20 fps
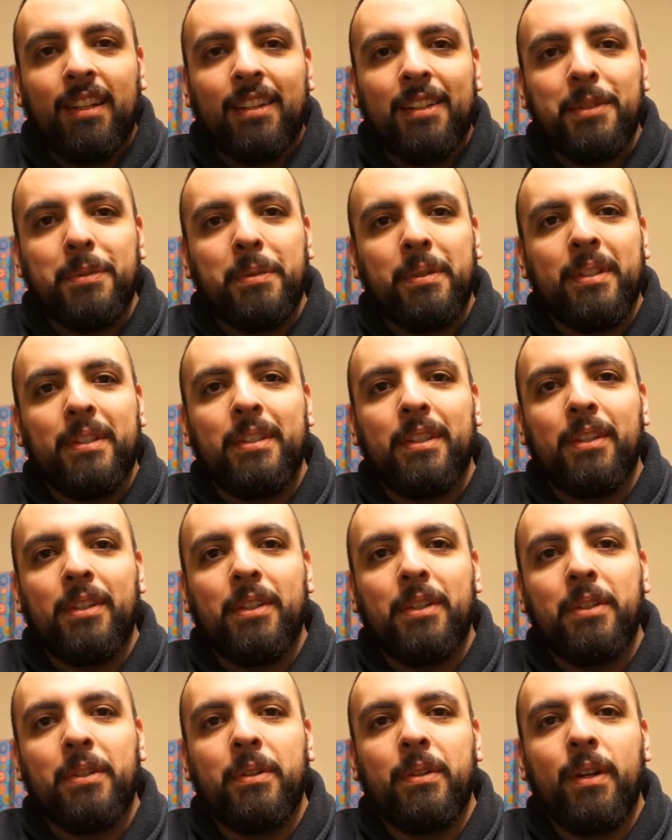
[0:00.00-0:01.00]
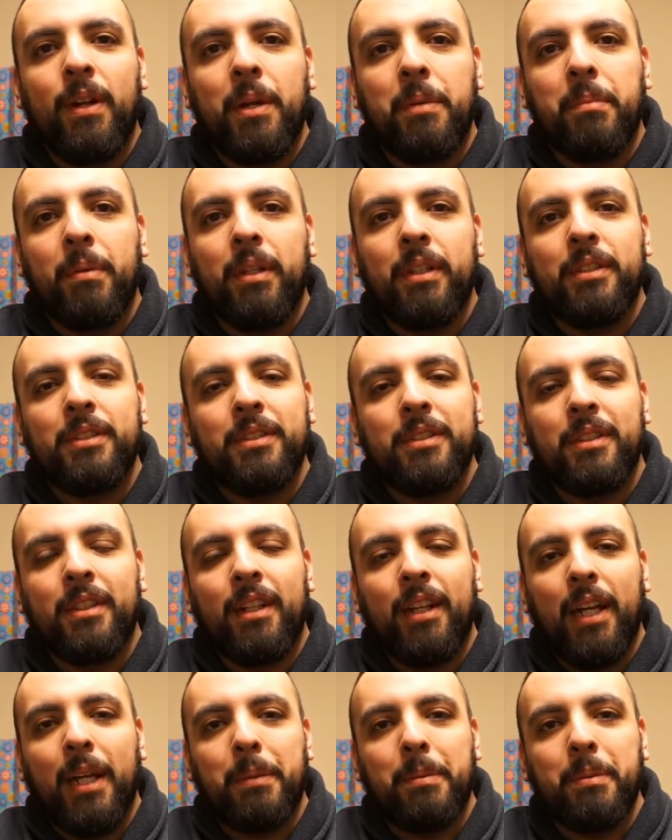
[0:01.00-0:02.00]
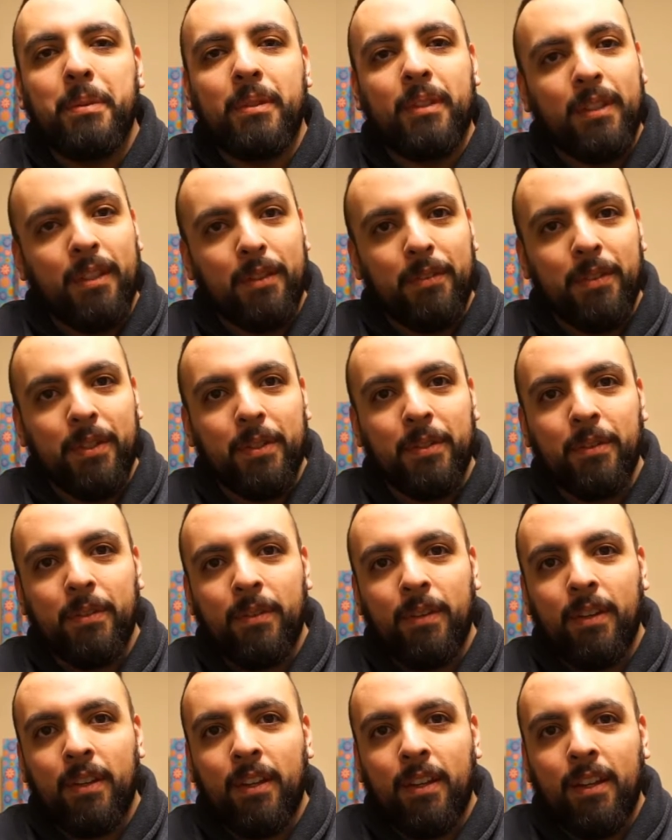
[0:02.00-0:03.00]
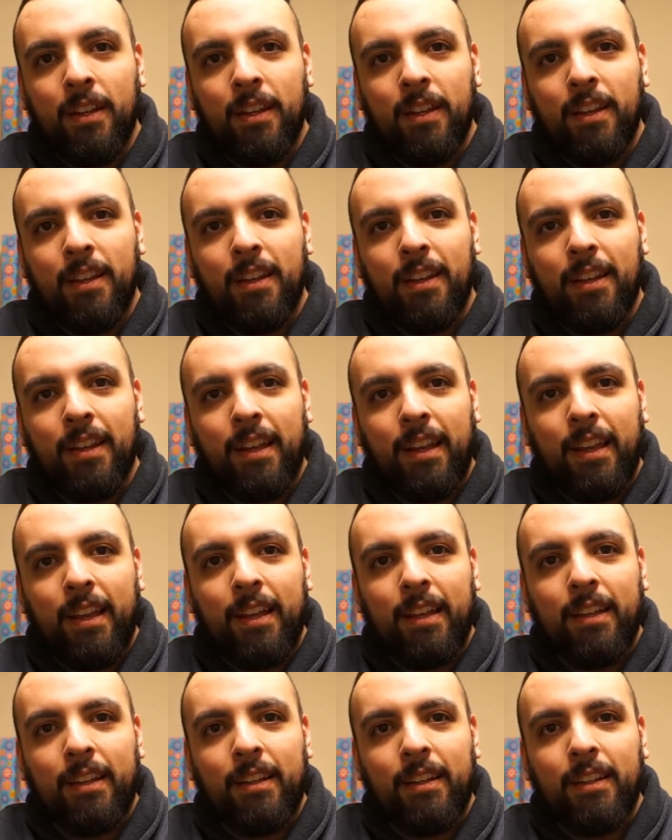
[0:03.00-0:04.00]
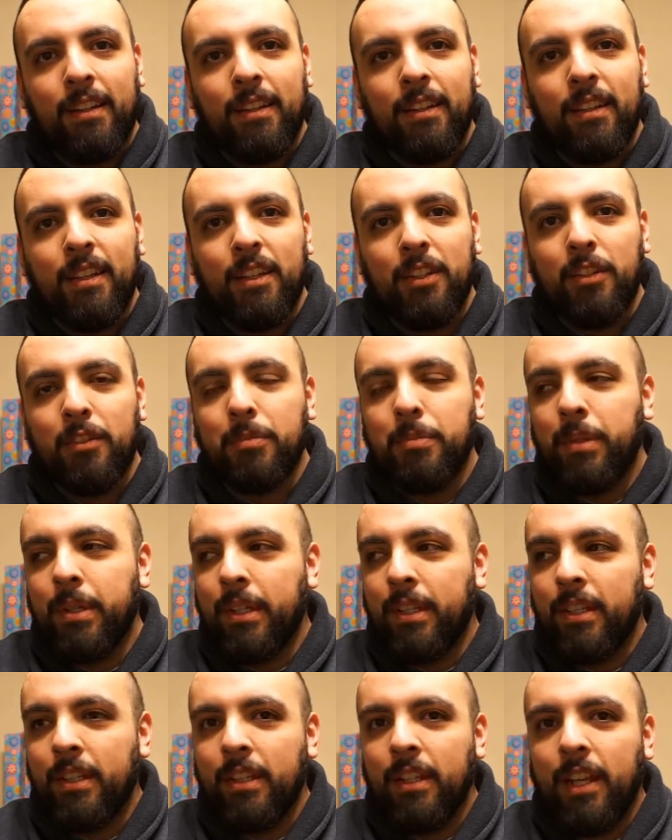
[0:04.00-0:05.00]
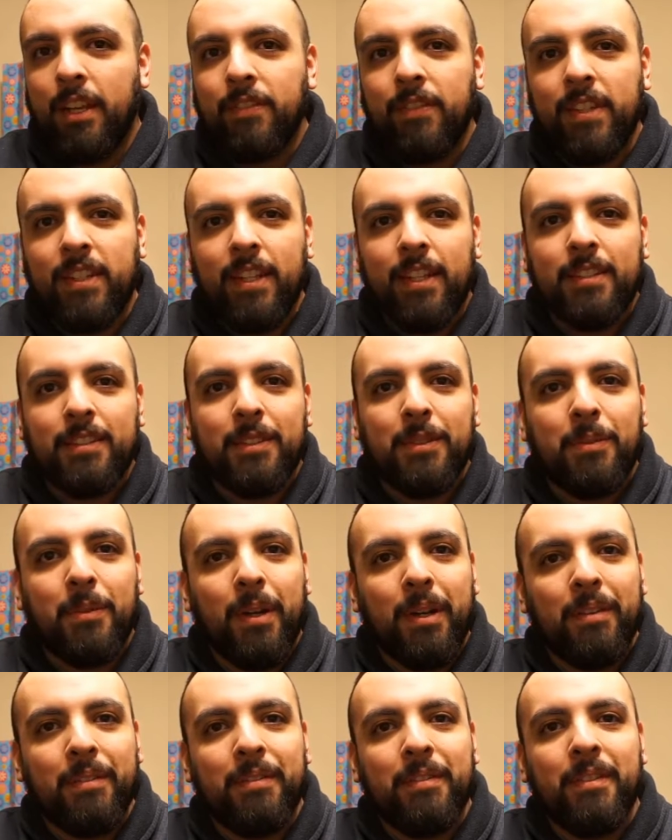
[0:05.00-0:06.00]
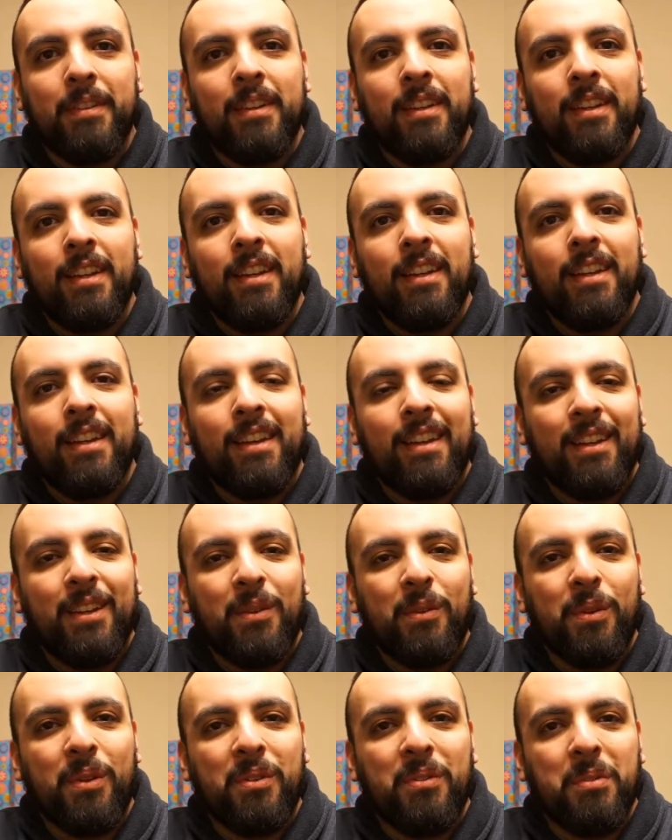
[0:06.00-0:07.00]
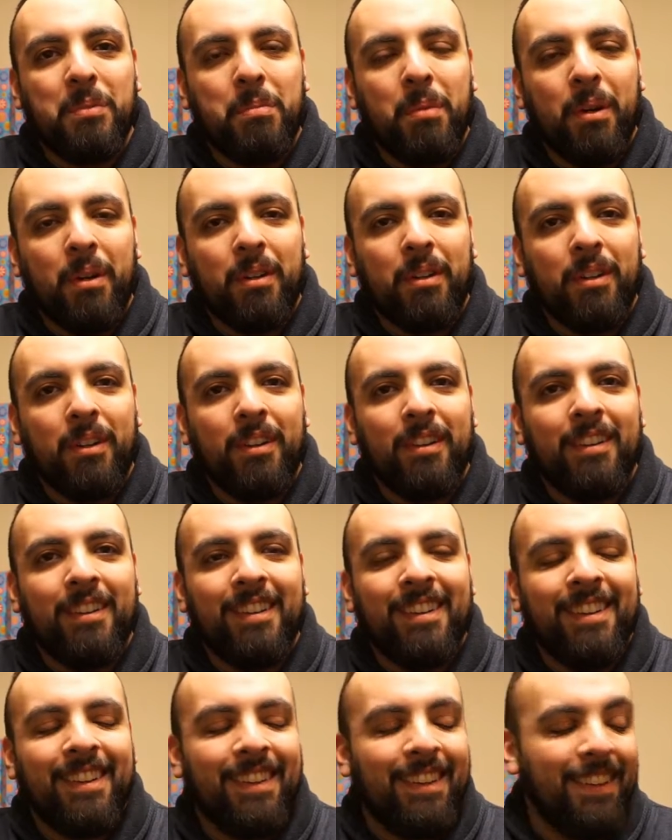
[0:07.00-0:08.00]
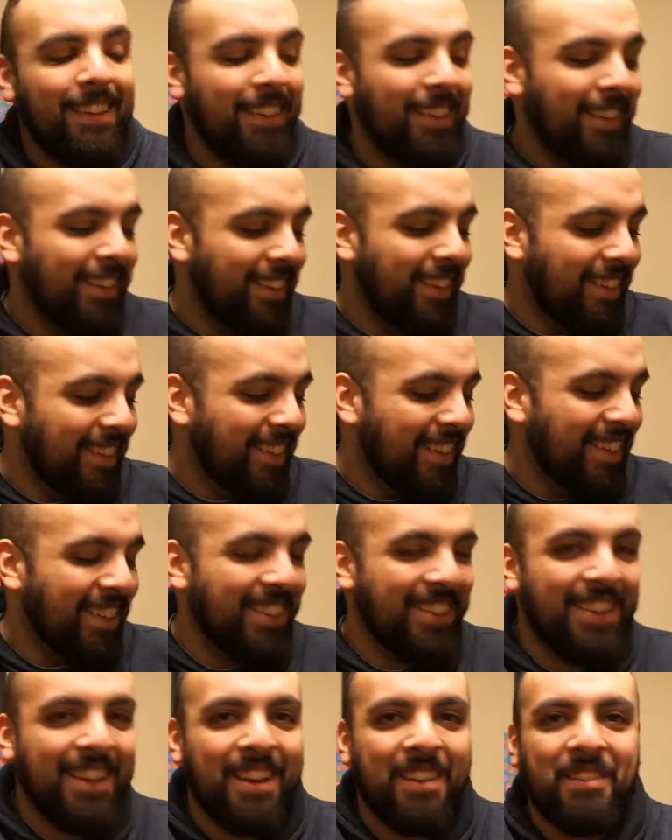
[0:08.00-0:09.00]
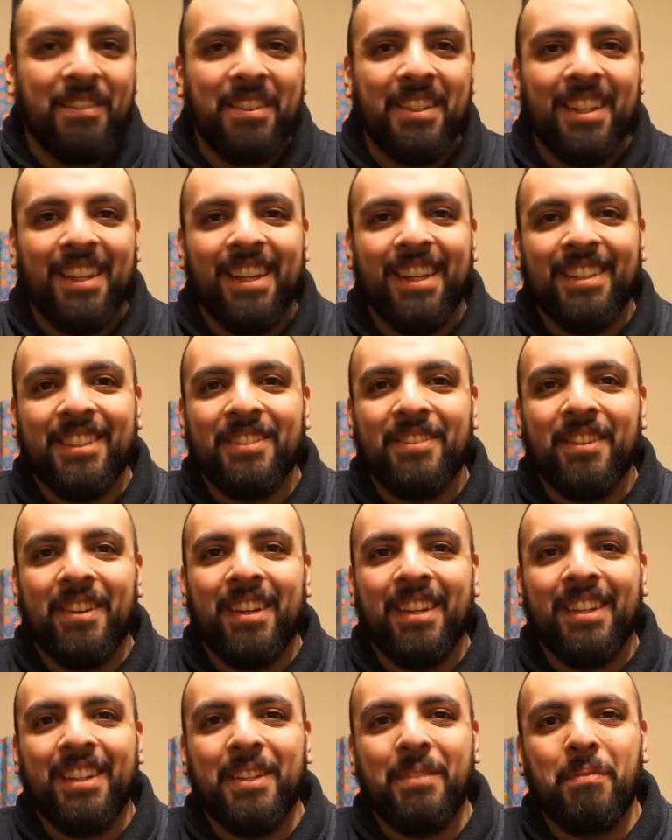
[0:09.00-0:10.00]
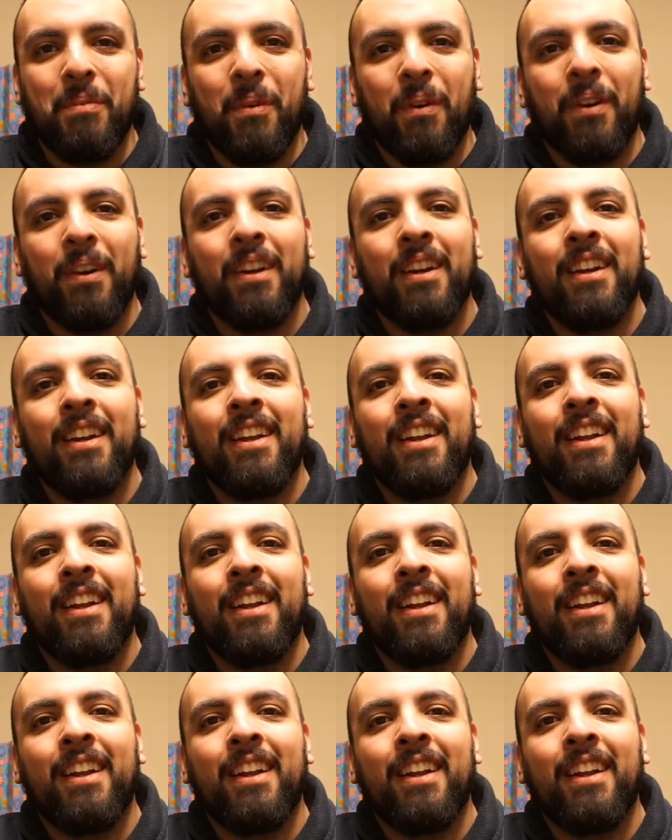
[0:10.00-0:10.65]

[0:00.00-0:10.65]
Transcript: And I just want to tell you how much I absolutely love you. And you have been a fantastic wife and partner, and I cannot really ask for anything more.